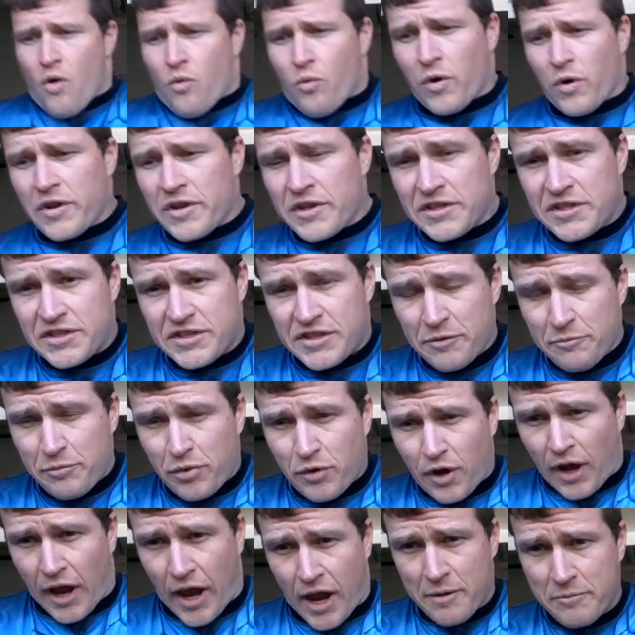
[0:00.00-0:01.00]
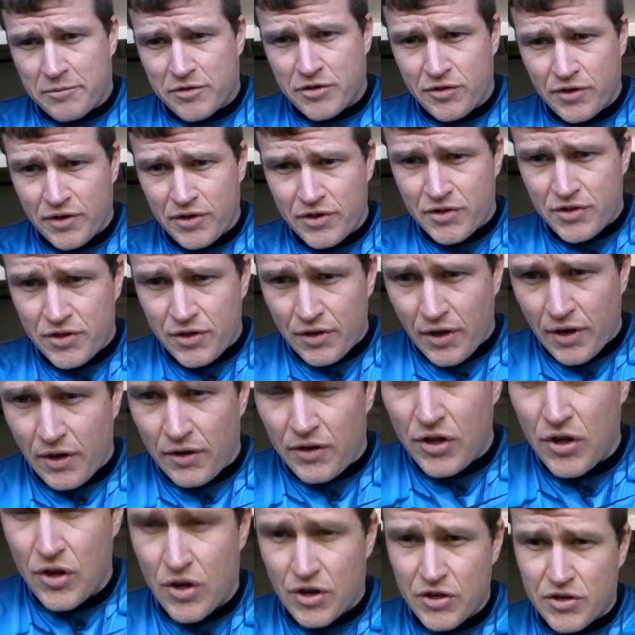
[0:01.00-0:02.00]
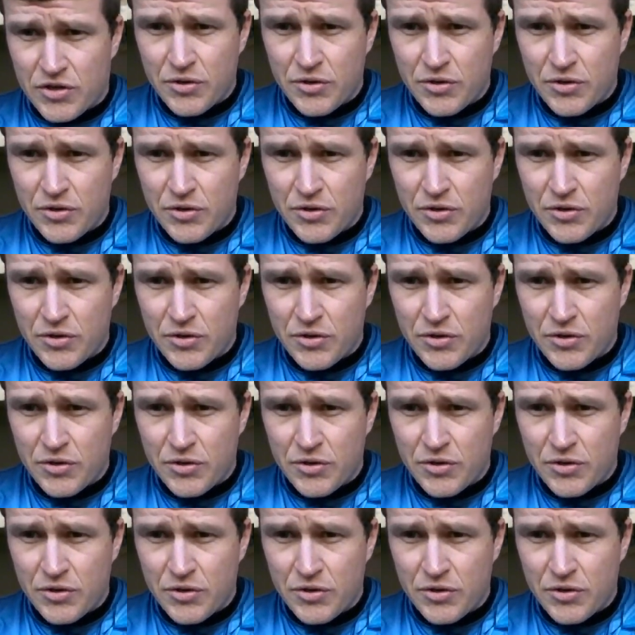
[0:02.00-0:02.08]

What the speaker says: One of the simple hamstrings you could